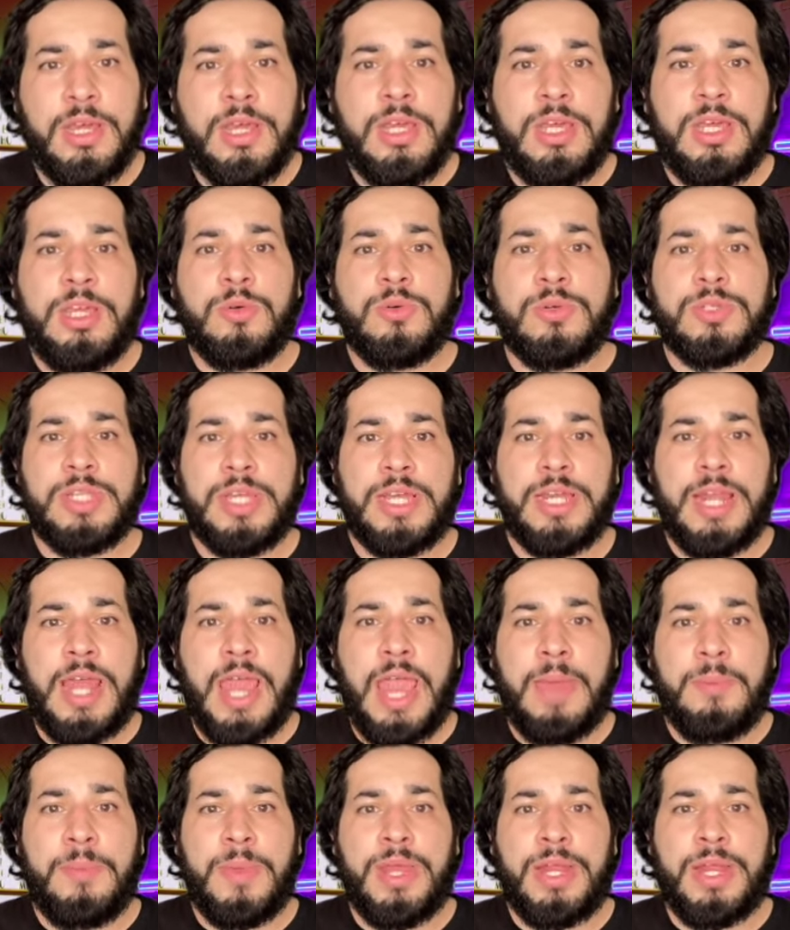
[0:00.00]
He was in
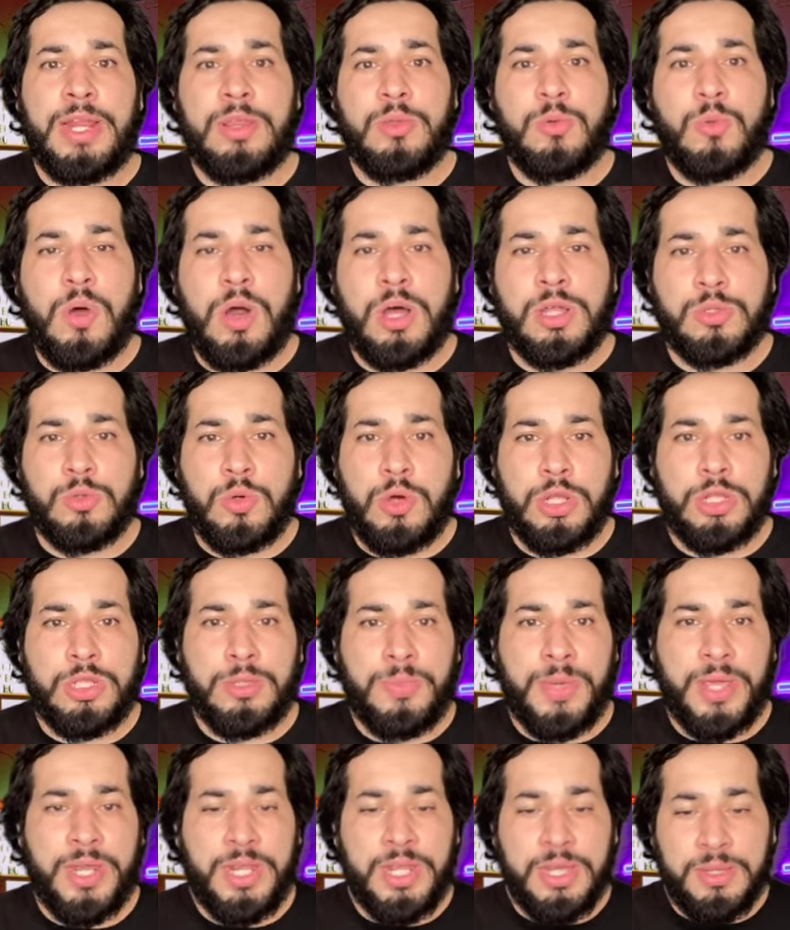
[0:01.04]
Ant-Man and the Wasp:
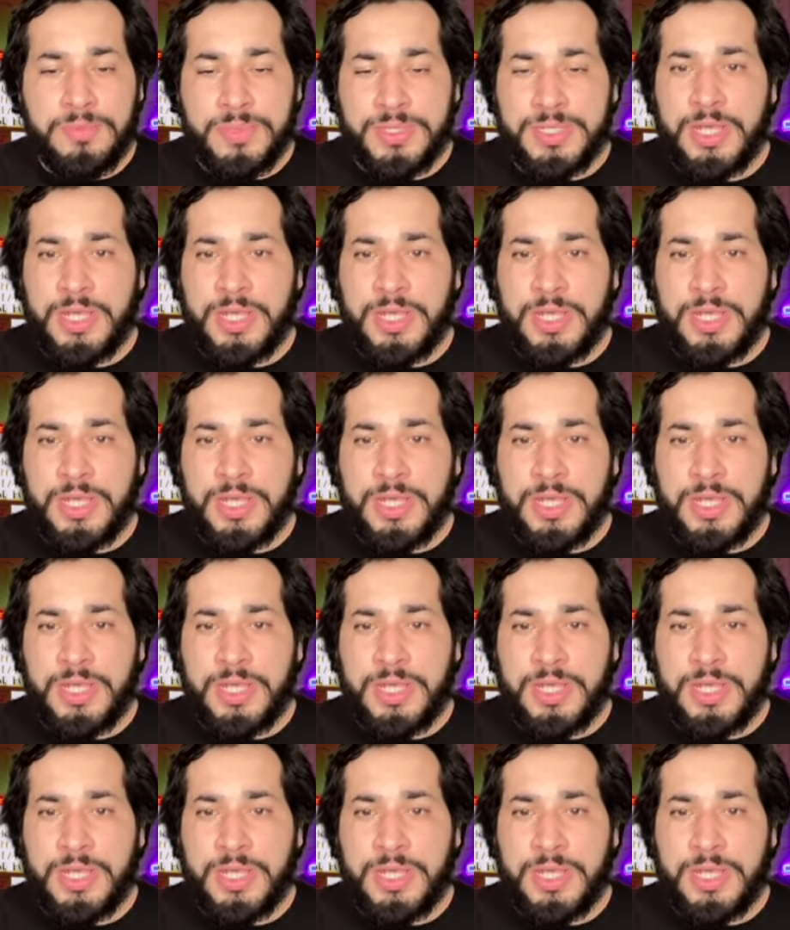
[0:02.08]
Quantumania.